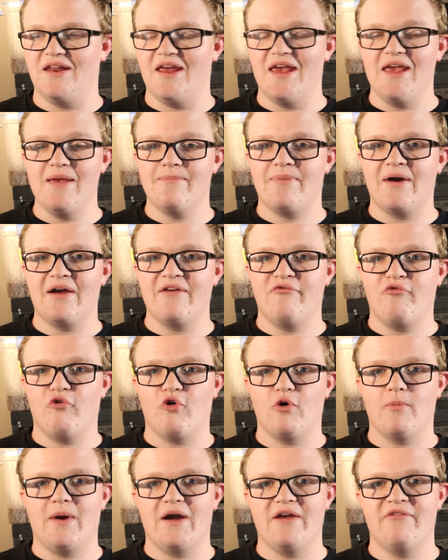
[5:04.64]
an
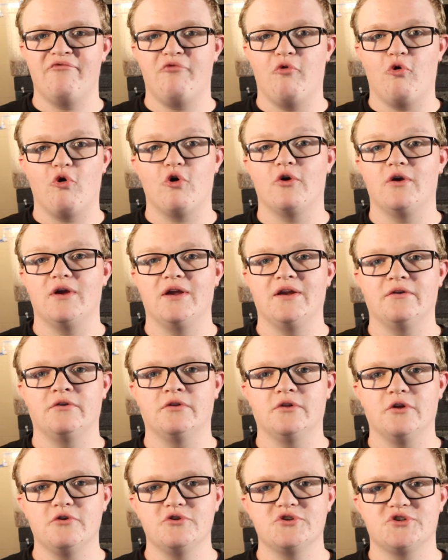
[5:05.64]
8x4x4
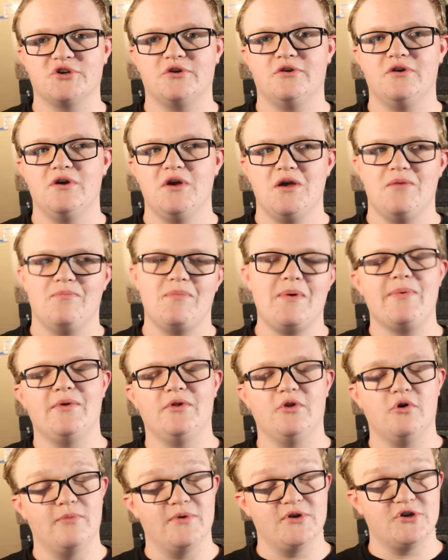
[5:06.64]
enclosure, maybe
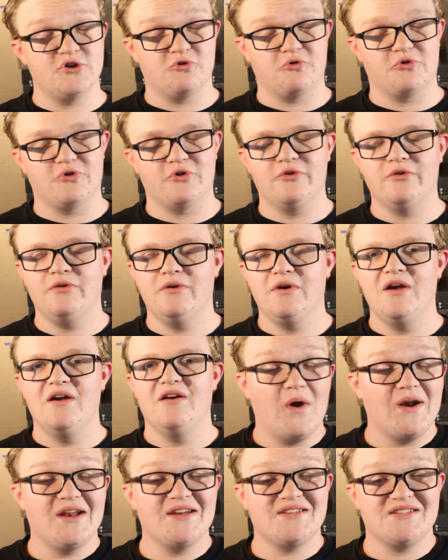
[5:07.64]
a little bit shorter,
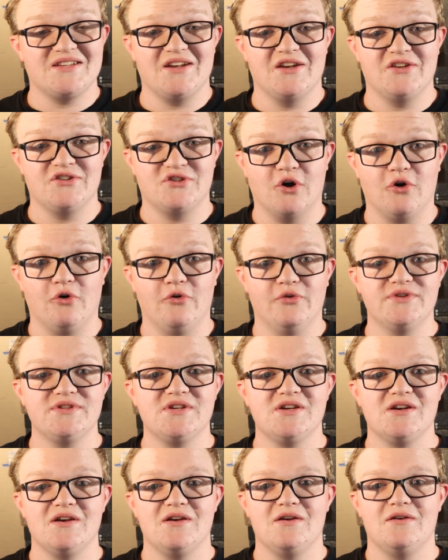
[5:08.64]
when it's an
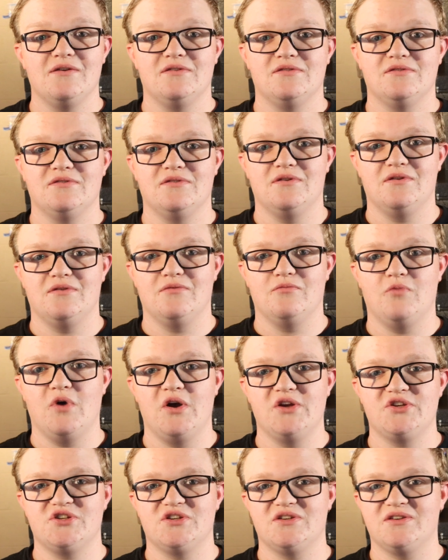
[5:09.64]
adult,
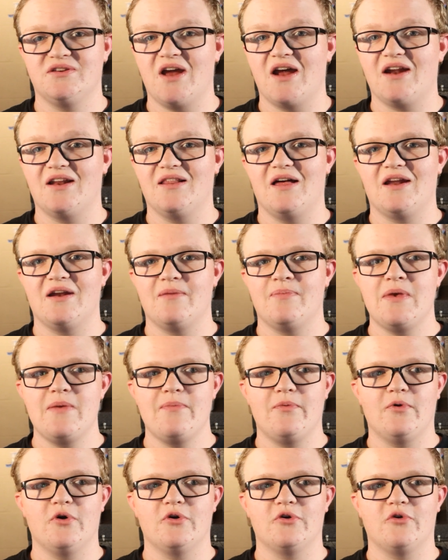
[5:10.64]
which not a lot of
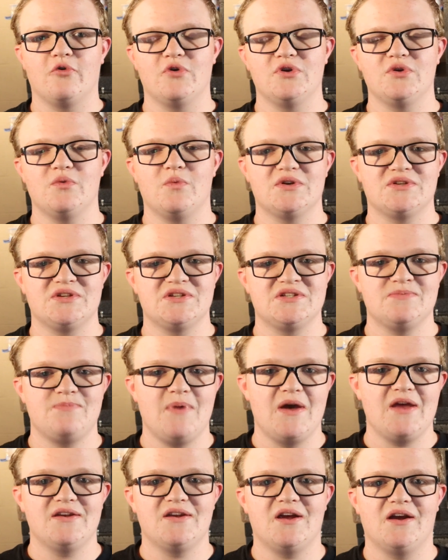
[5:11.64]
people are going to want to
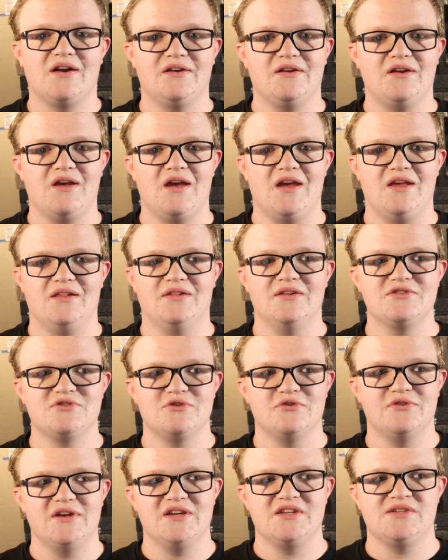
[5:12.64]
spend on a
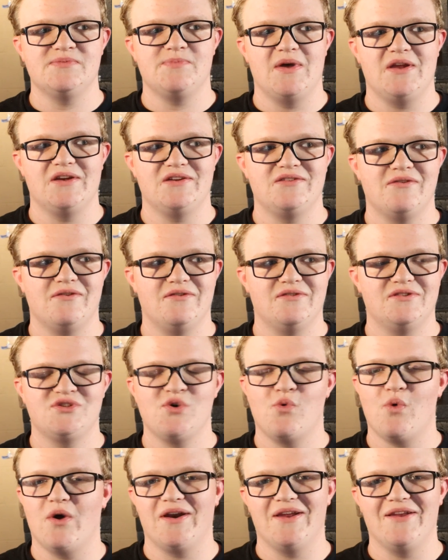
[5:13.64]
lizard they spent
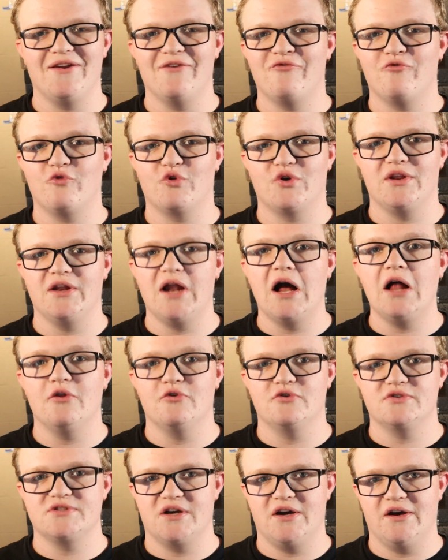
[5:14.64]
$20 to
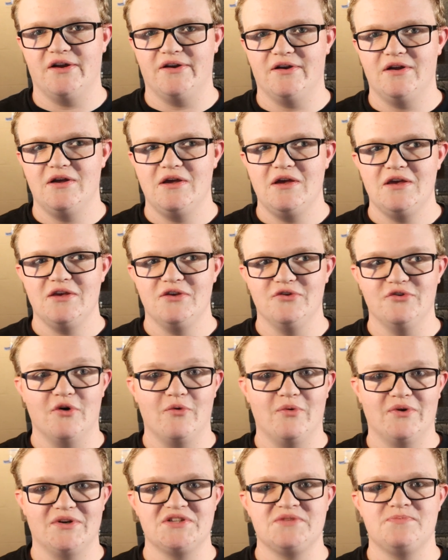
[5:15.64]
$40 on. You
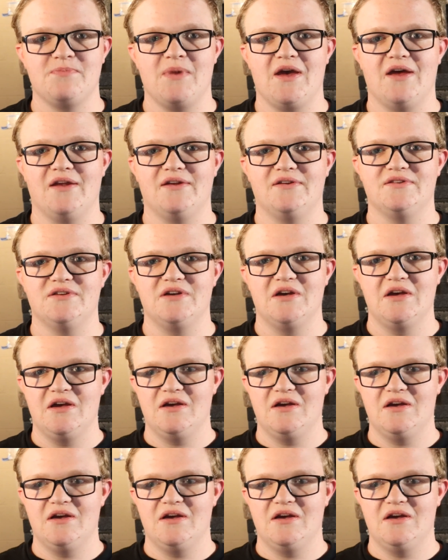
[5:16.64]
don't want to spend